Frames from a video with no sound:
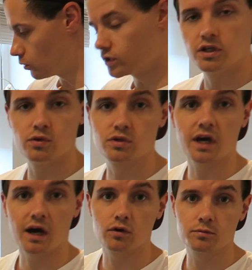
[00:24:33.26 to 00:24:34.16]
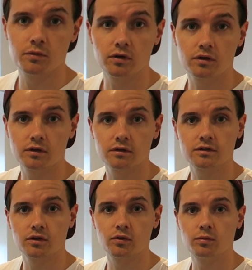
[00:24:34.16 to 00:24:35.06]
We did use cow's milk,
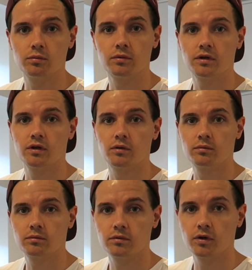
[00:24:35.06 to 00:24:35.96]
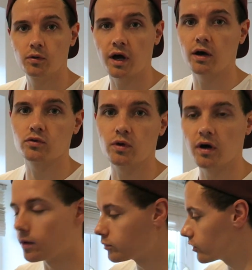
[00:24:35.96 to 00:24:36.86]
so, you know, no cows were
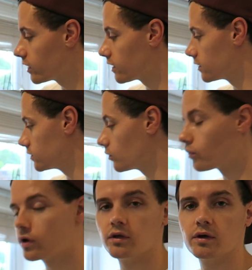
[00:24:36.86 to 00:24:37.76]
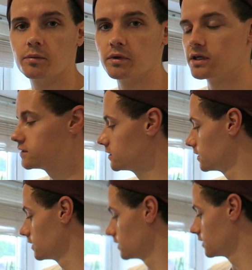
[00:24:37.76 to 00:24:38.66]
harmed or anything, don't worry you hippies.
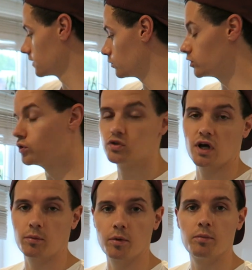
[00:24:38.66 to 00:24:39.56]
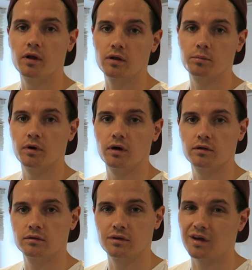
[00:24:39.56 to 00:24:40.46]
We do use almond milk,
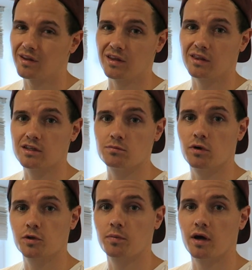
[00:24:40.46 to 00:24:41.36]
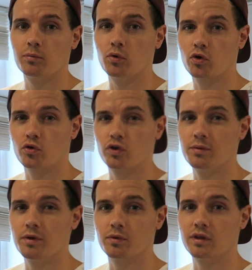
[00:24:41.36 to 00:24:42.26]
but I think this is much better, more
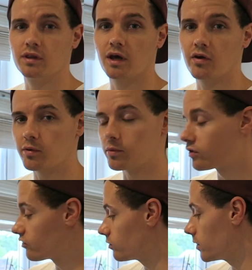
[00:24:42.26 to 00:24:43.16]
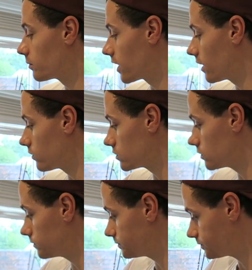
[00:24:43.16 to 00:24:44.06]
creamy with the dairy milk from um, cow,
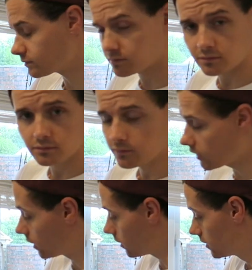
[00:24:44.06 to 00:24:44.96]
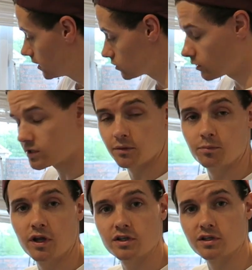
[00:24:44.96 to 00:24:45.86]
so. Yeah, so I
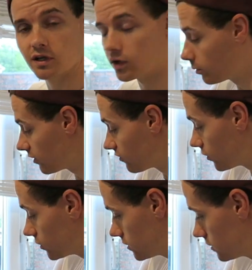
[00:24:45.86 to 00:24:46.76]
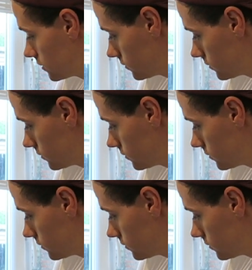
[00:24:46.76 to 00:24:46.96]
said blitz it a little bit first.